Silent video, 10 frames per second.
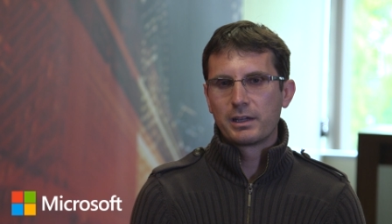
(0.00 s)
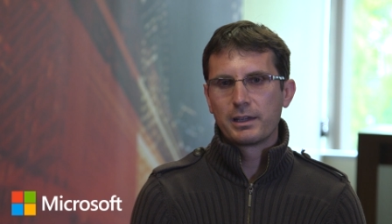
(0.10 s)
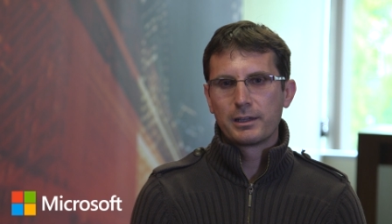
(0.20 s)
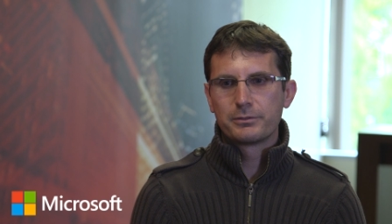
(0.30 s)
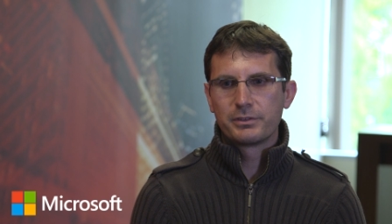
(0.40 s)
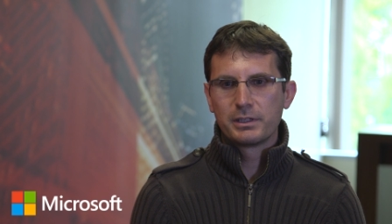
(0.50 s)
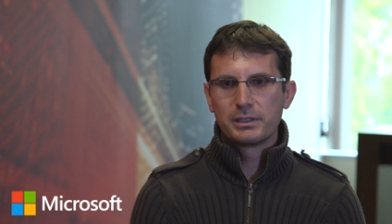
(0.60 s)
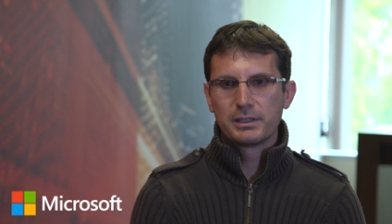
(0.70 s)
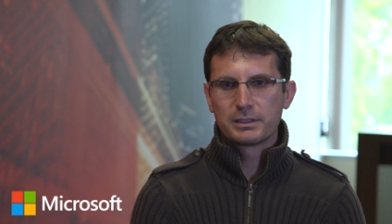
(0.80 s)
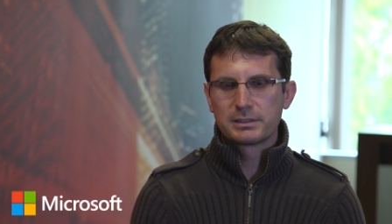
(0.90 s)
I have
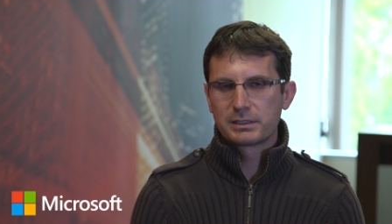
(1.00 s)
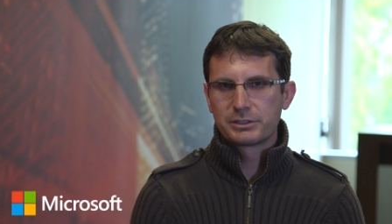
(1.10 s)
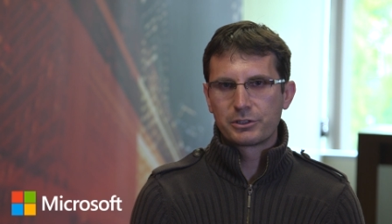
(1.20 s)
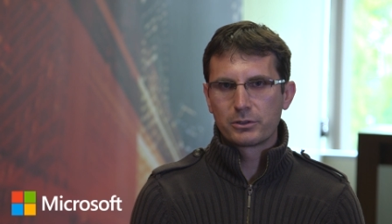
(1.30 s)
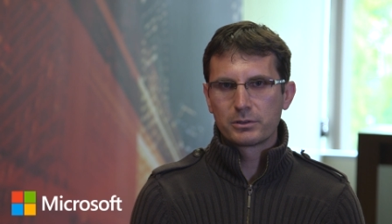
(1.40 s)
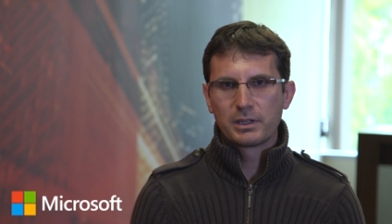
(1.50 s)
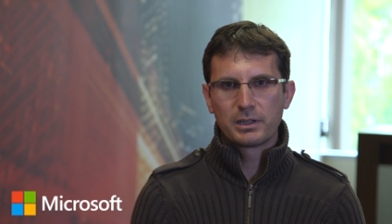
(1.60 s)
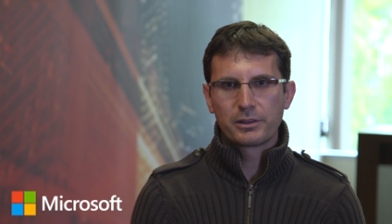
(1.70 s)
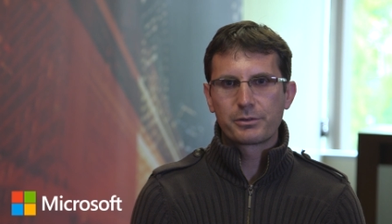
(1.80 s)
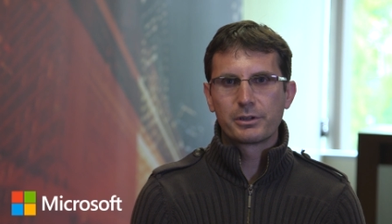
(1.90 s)
a, a six-year-old and
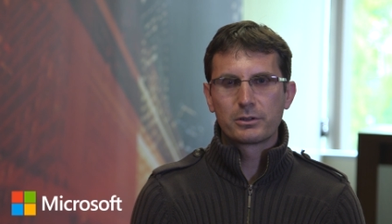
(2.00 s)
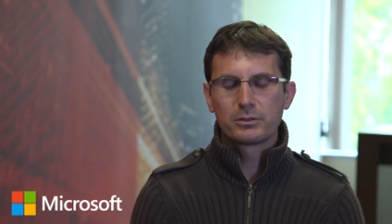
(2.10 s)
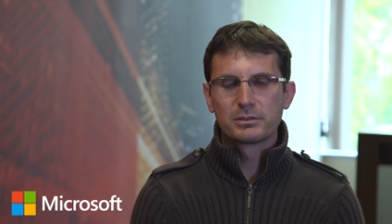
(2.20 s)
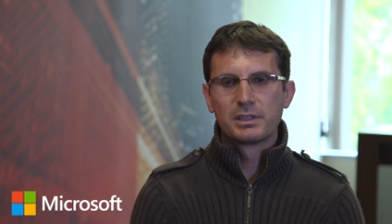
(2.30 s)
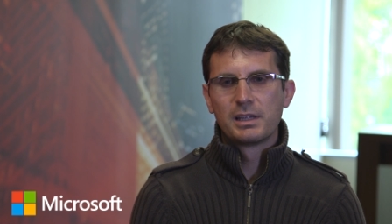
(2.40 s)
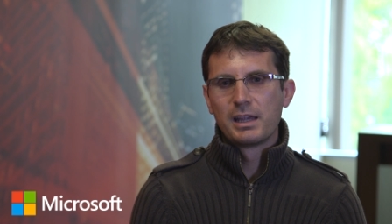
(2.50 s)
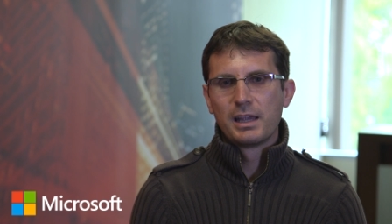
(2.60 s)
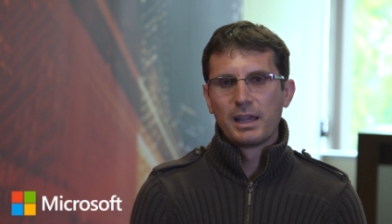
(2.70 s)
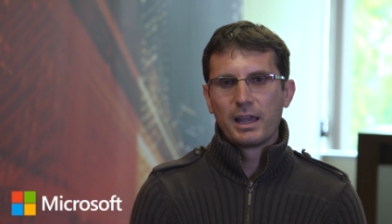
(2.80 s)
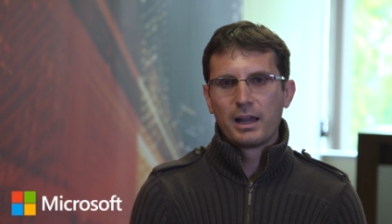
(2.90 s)
a three-year-old,
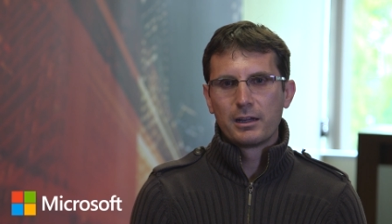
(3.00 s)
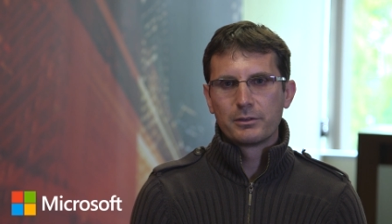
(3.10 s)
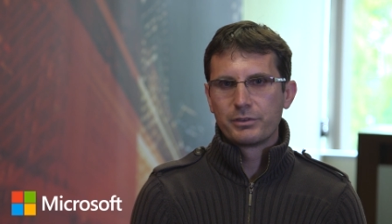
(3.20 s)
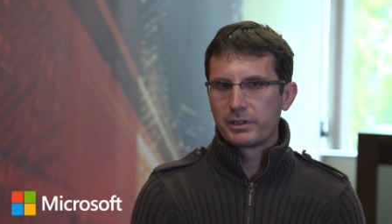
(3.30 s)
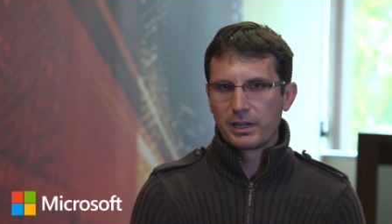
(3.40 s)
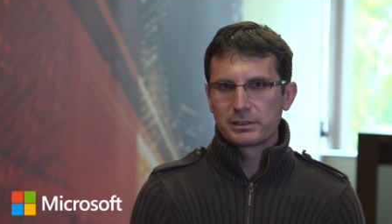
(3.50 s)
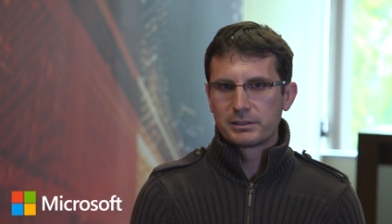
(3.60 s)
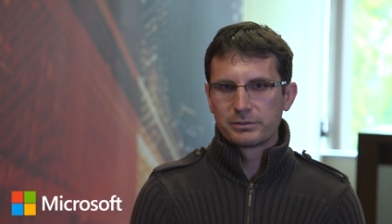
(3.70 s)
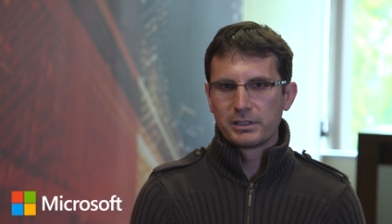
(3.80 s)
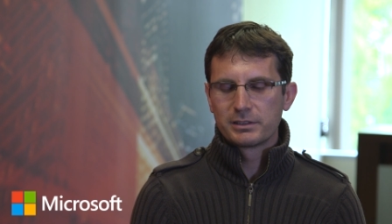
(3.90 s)
uh, very
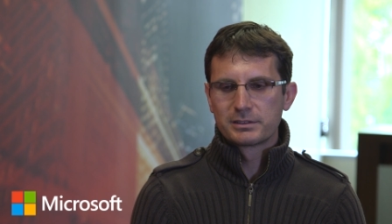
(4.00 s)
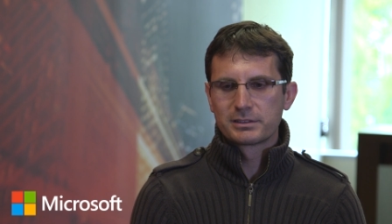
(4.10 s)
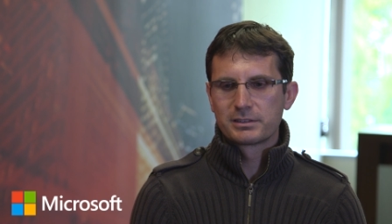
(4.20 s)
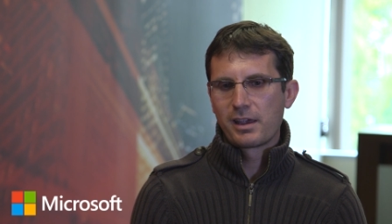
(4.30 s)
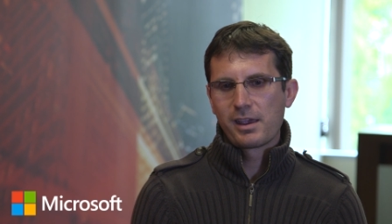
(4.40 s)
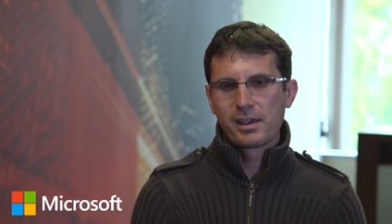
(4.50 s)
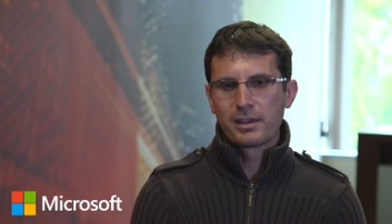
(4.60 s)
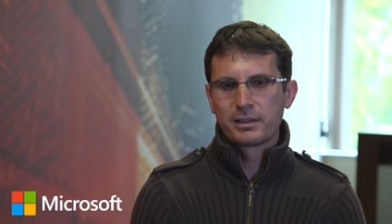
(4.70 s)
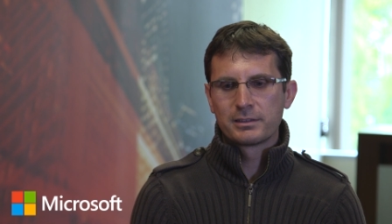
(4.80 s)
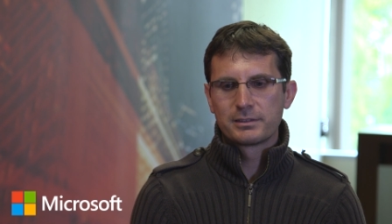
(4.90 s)
active kids,
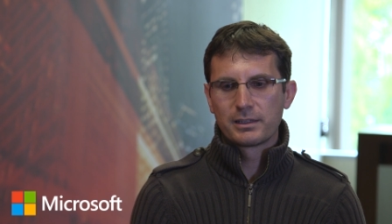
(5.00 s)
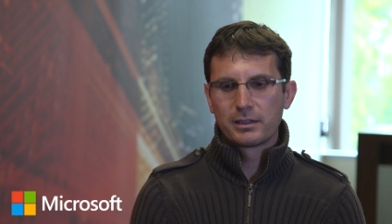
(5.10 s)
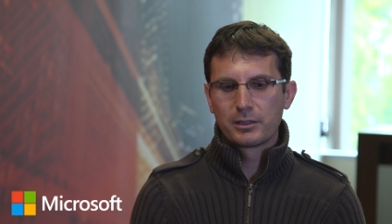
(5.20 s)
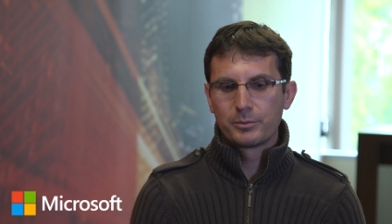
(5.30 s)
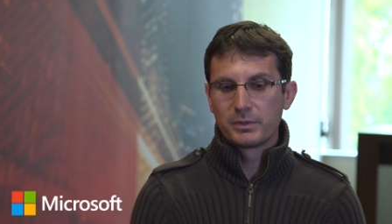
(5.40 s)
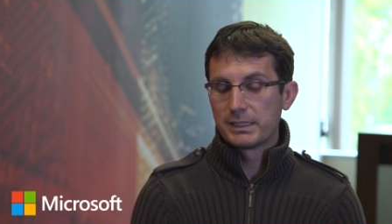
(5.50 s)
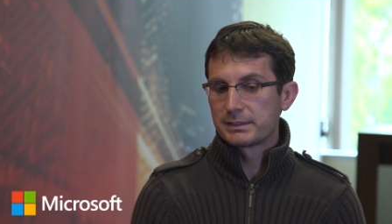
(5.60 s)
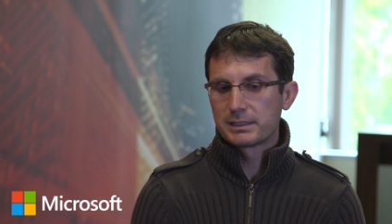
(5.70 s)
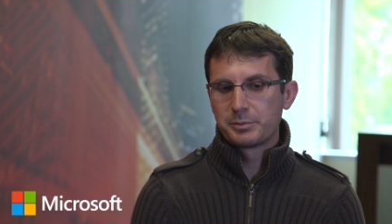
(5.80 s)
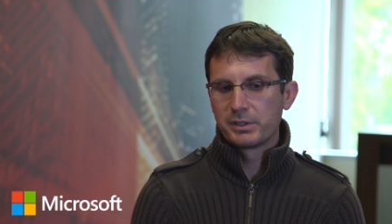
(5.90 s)
and um,
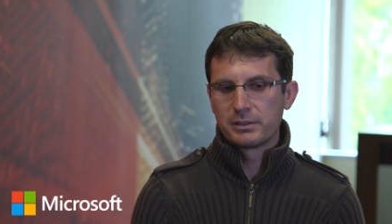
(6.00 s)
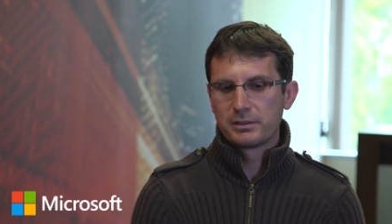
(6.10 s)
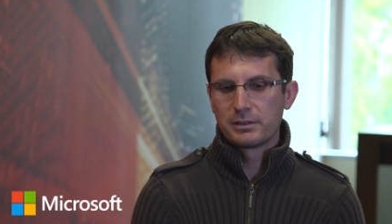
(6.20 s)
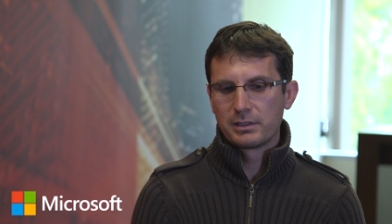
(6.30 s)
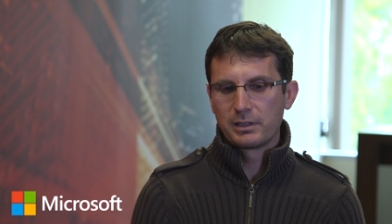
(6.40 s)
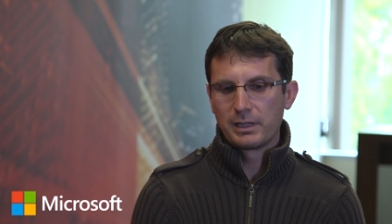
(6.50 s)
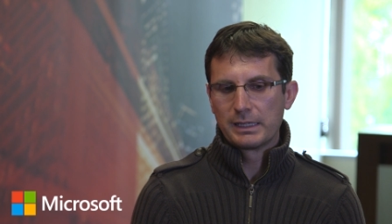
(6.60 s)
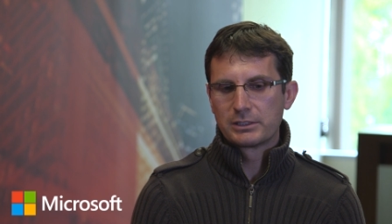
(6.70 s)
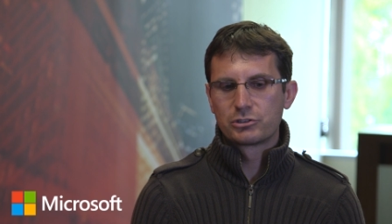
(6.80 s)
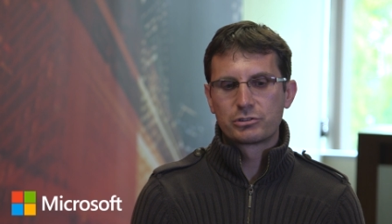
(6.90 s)
this has been
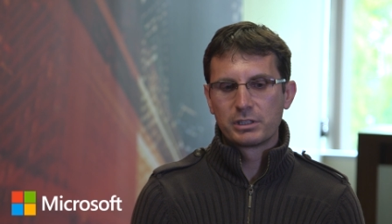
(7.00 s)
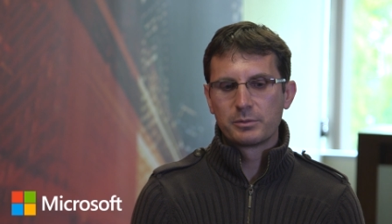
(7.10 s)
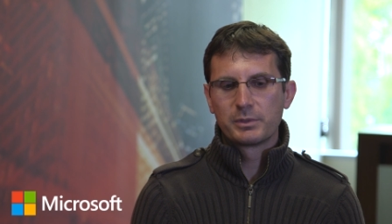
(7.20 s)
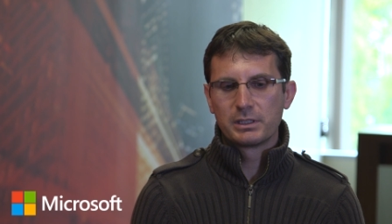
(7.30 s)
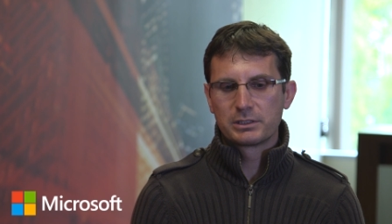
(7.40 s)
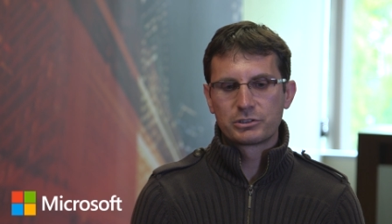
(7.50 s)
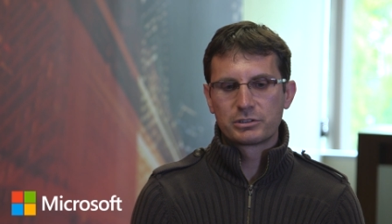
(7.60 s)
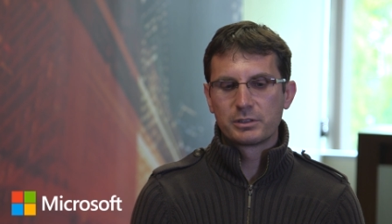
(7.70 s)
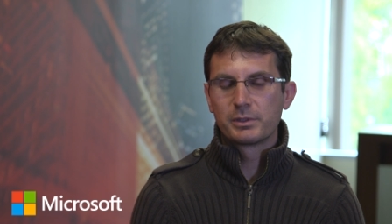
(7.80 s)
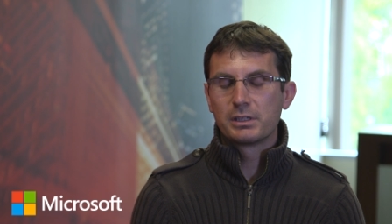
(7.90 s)
extremely,
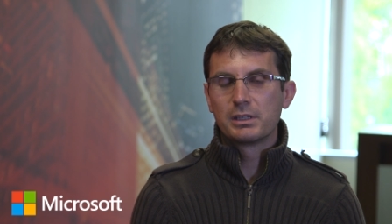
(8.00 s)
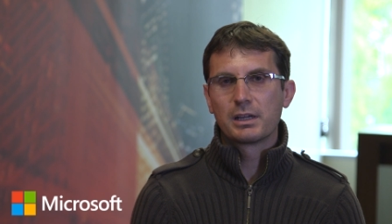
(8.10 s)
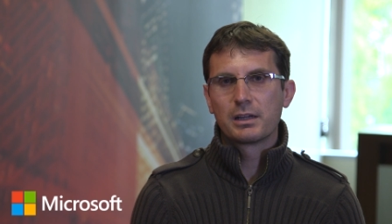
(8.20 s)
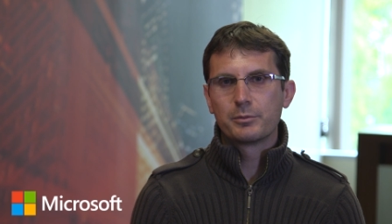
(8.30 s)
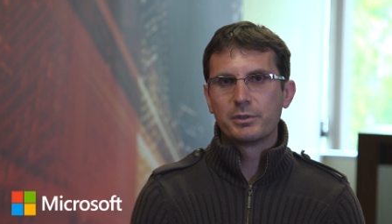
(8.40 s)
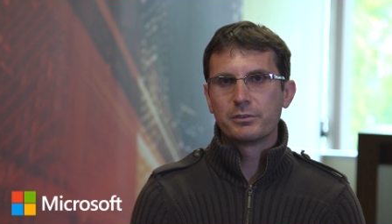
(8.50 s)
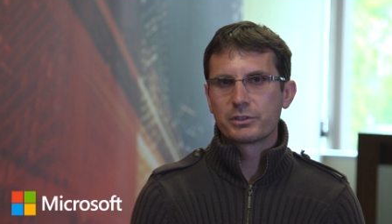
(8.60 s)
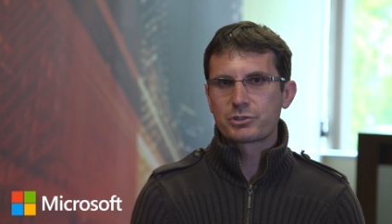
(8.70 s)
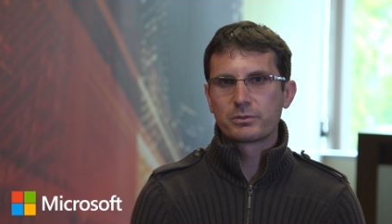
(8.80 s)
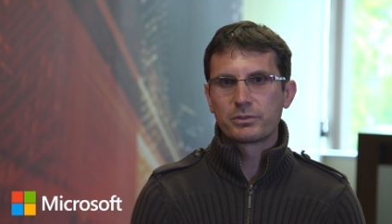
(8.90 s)
extremely uh,
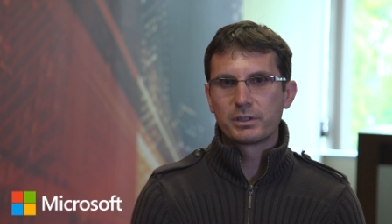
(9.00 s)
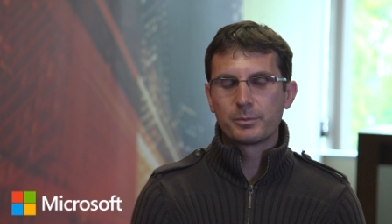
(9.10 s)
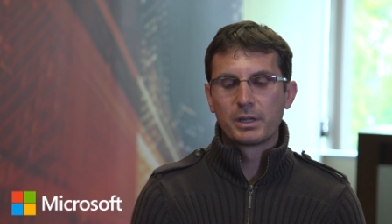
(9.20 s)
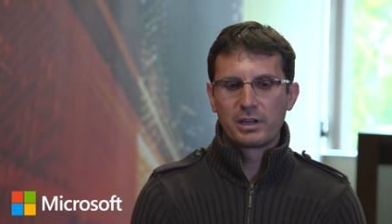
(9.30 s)
beneficial for them.